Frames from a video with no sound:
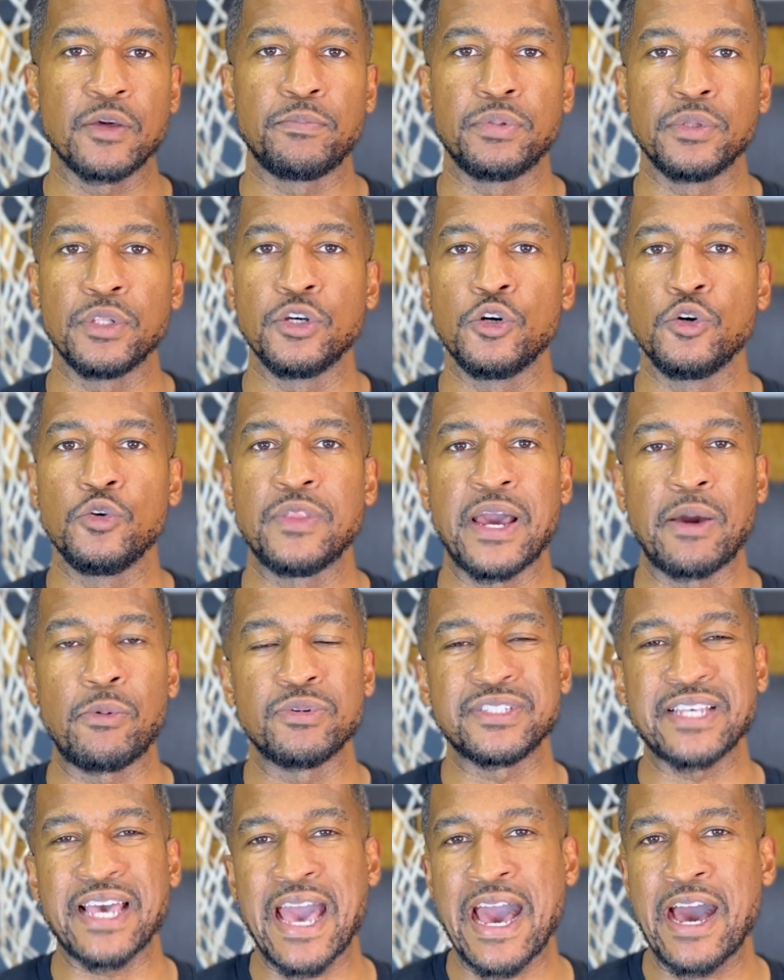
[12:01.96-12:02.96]
the blue, that
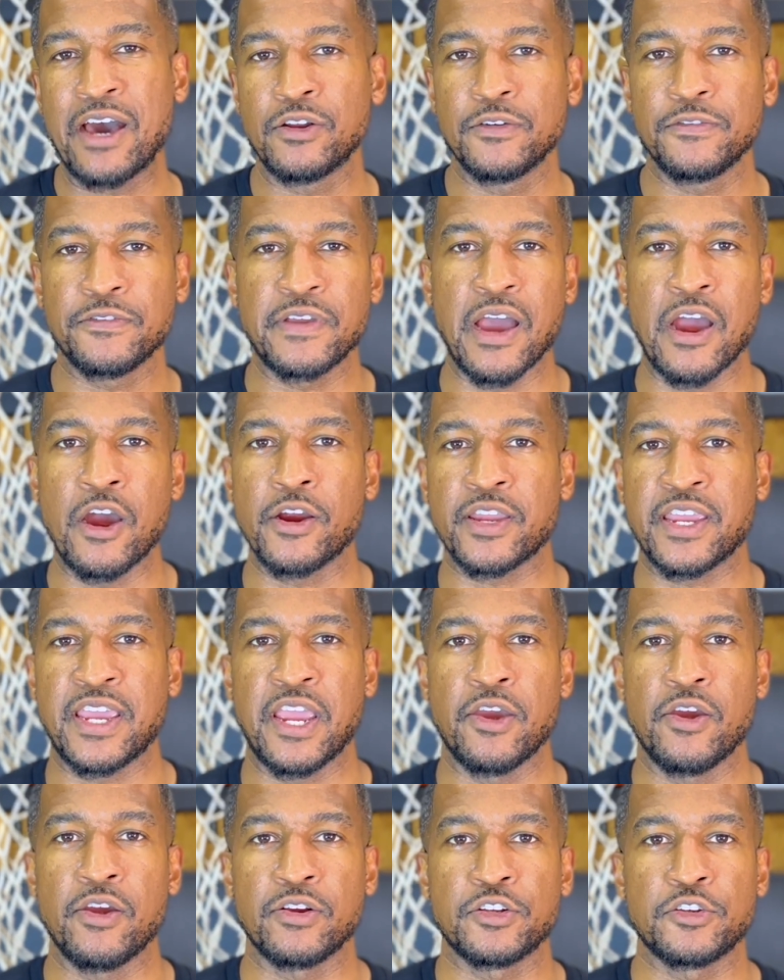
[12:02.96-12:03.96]
was out of our
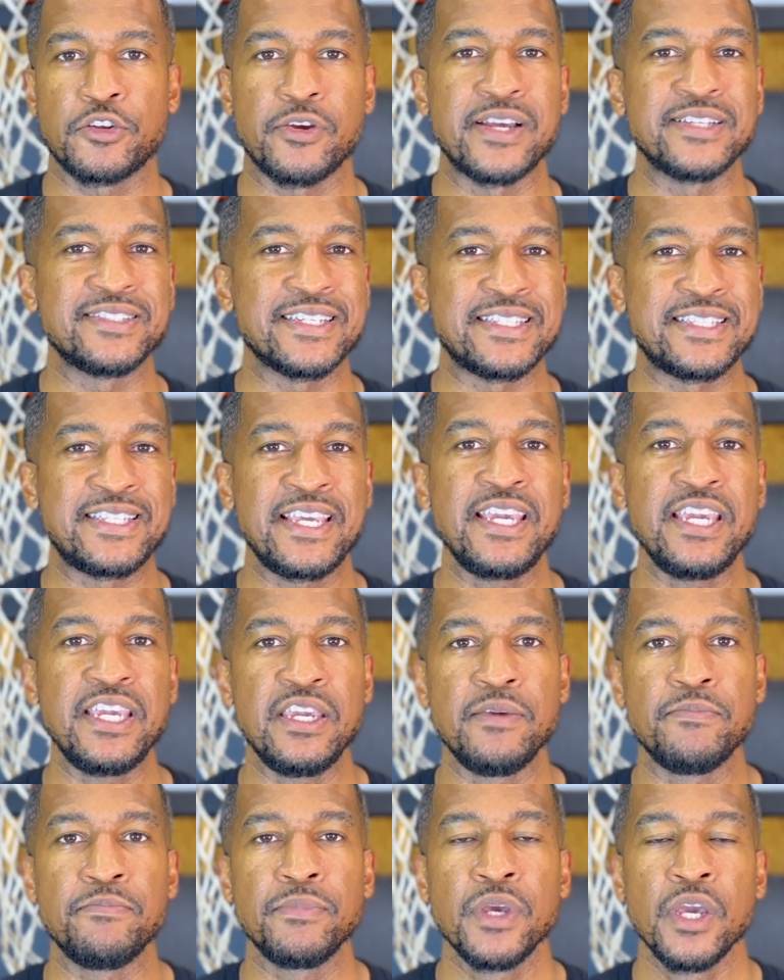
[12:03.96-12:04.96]
character as a
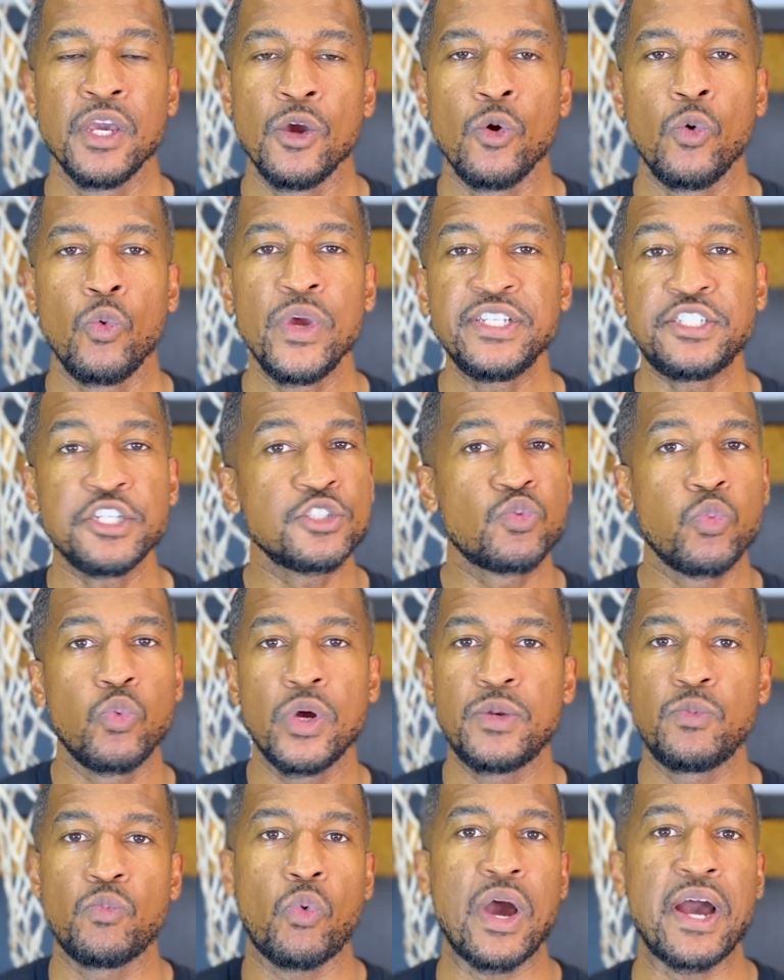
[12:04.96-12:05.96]
team, we just
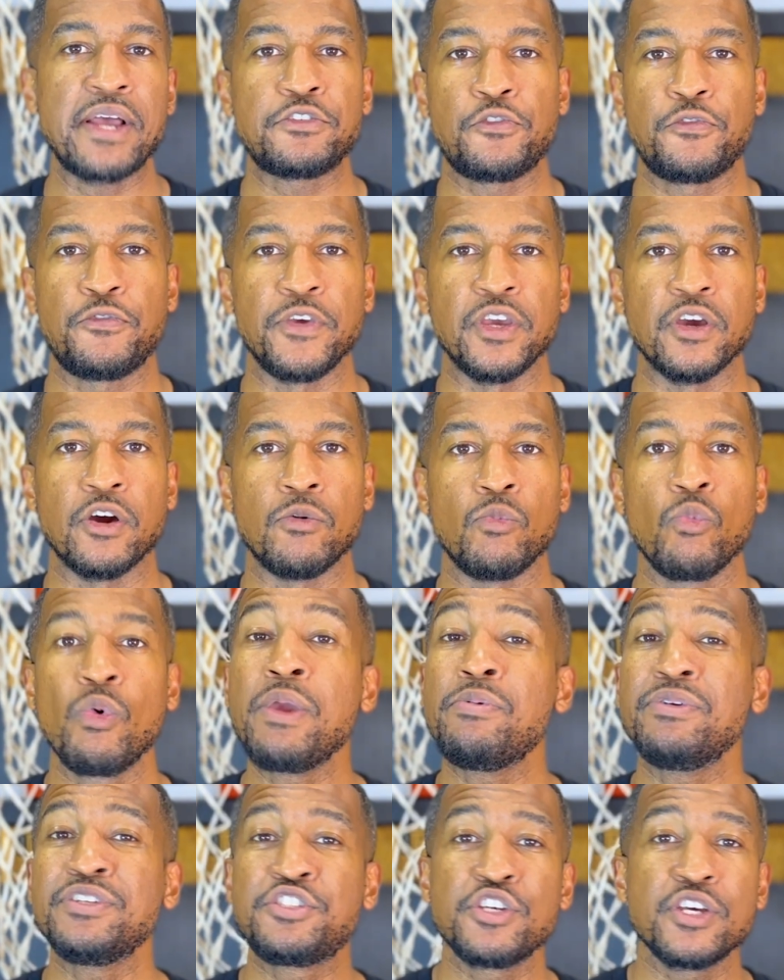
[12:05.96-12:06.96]
wouldn't watch film.
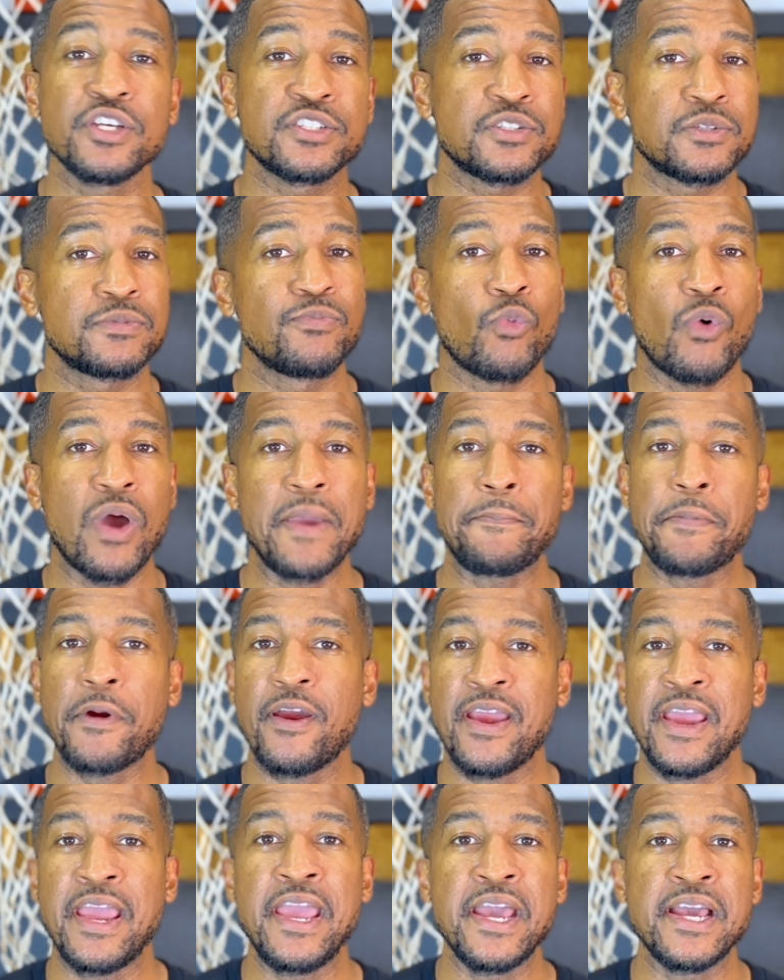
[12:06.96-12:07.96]
We would just wipe
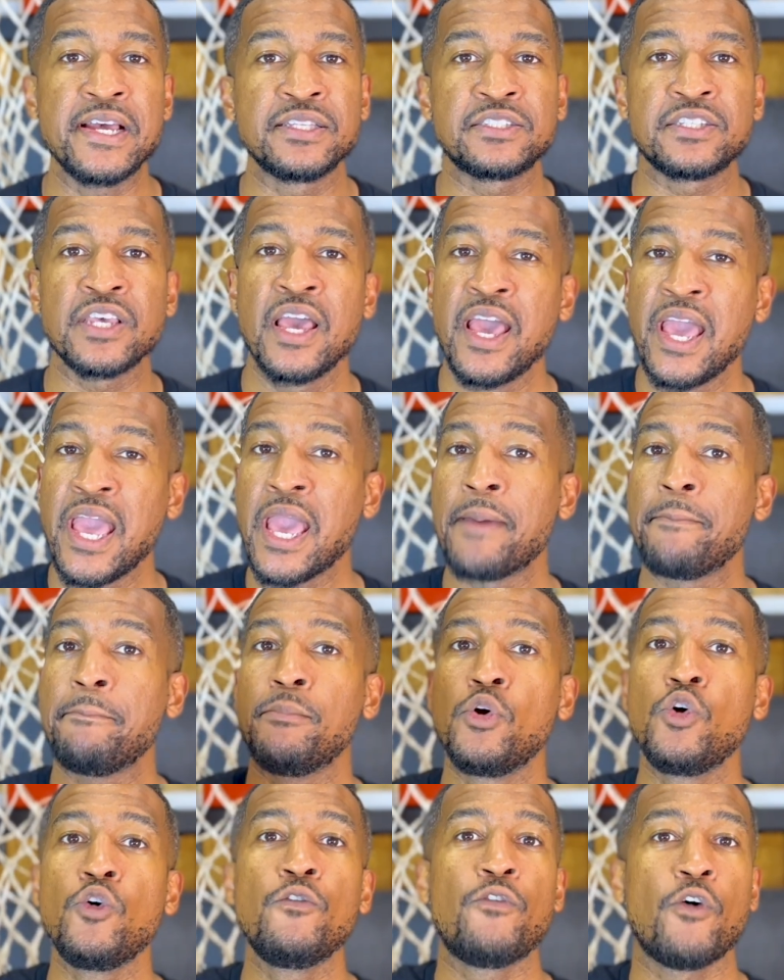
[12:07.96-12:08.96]
our hands and
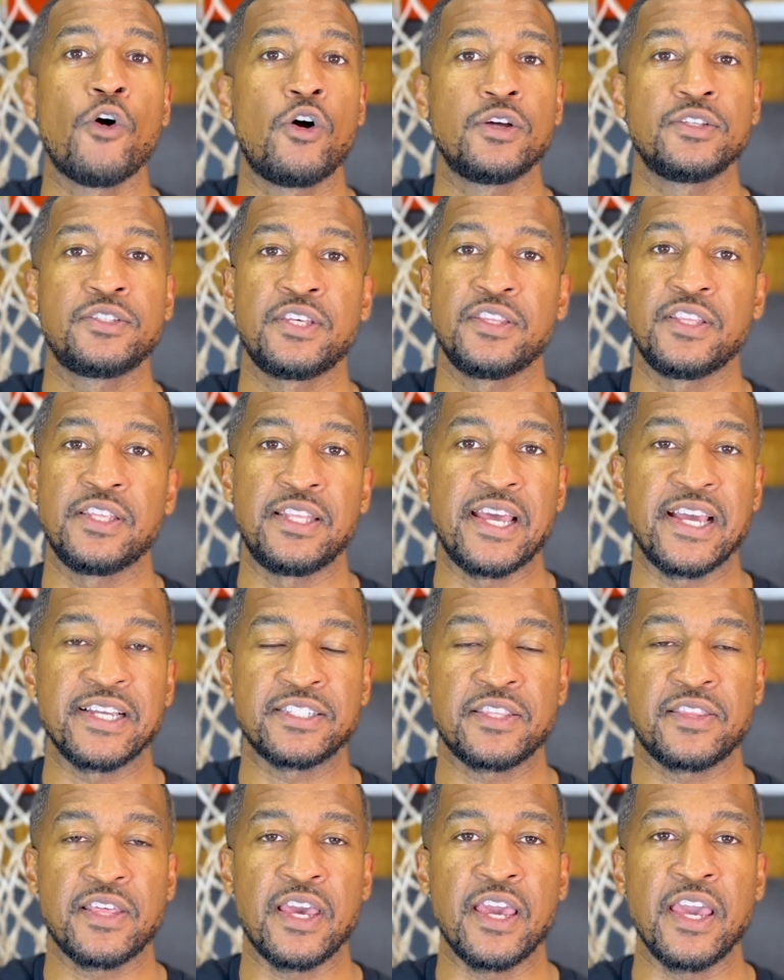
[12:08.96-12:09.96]
move on to the
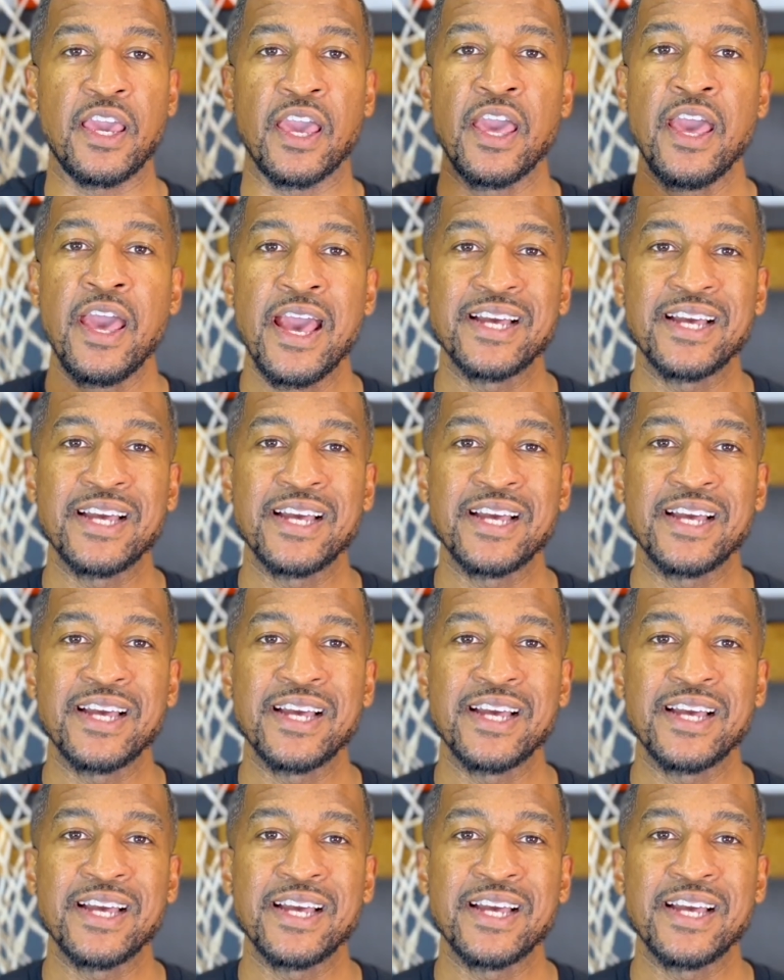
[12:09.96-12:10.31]
next thing.